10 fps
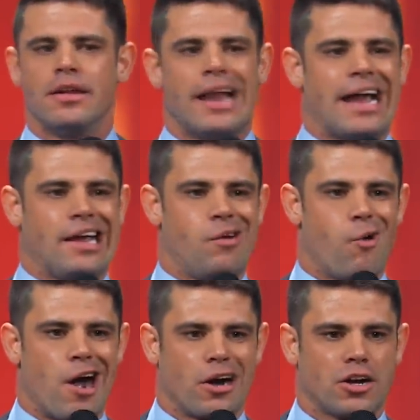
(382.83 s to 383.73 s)
That didn't
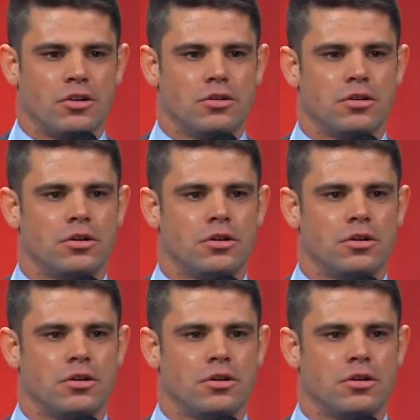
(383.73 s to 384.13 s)
work.